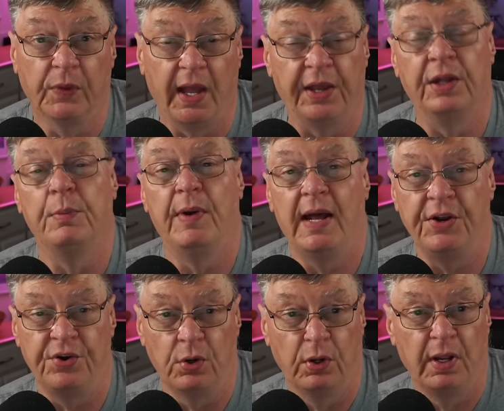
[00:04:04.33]
I can
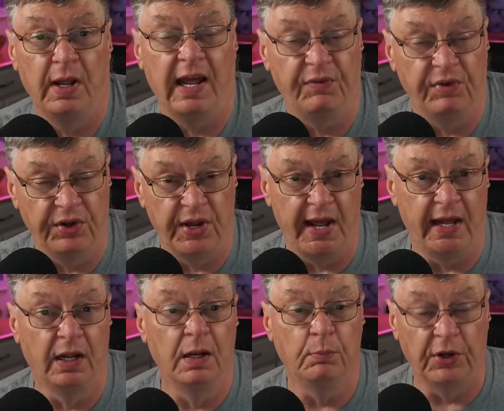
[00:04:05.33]
imagine having
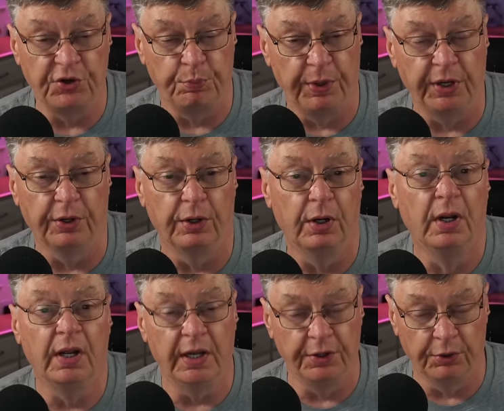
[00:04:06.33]
that much bigger
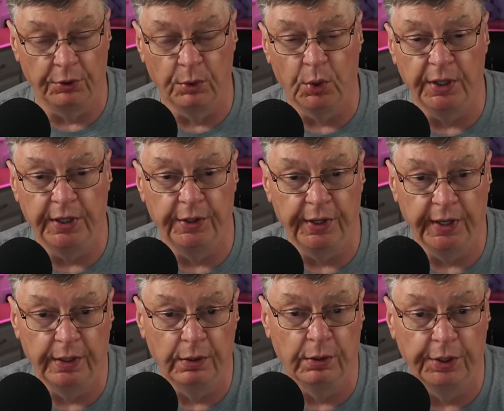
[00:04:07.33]
in your groin
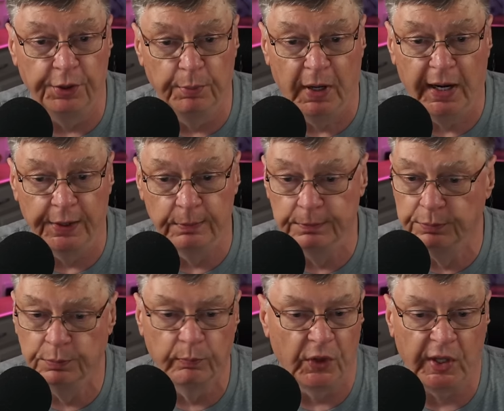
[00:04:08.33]
area or on your bottom.
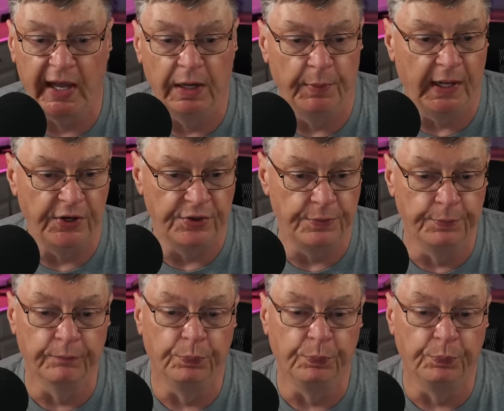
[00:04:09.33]
Can't imagine.